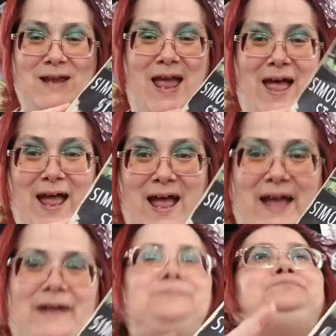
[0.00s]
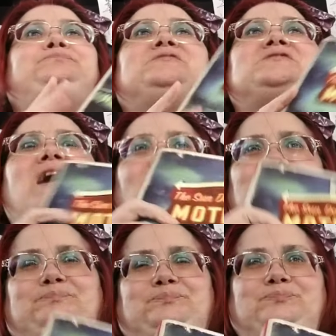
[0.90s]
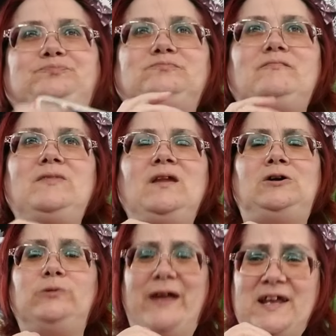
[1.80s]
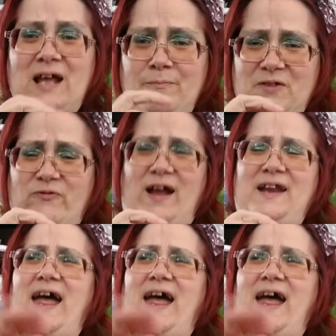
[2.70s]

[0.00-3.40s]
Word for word: yay. So, we come to find